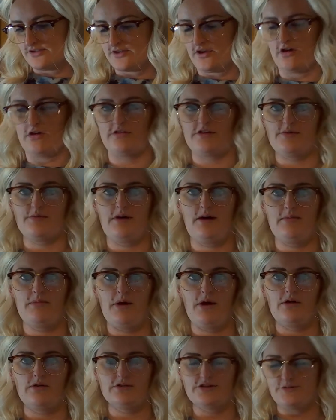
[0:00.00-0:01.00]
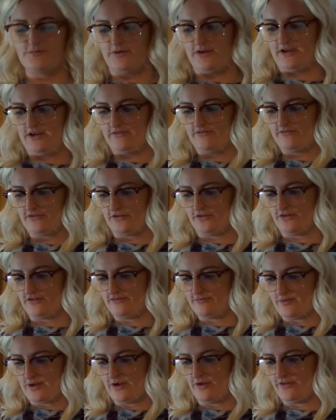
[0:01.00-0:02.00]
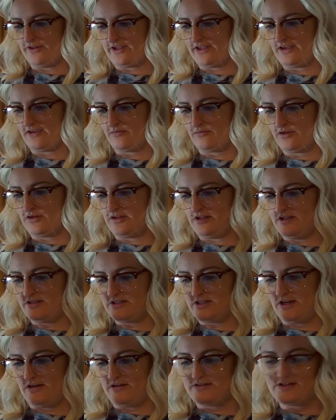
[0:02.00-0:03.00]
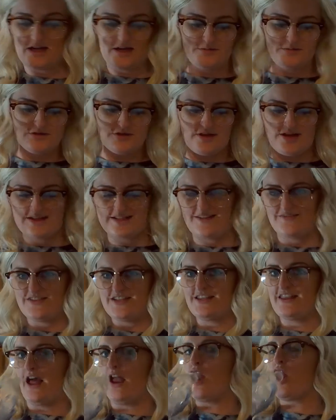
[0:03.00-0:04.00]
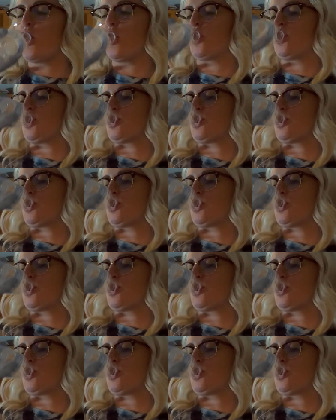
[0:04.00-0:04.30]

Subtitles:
Sorry, my bottle's been in front of my other camera the entire time, so you guys haven't seen that.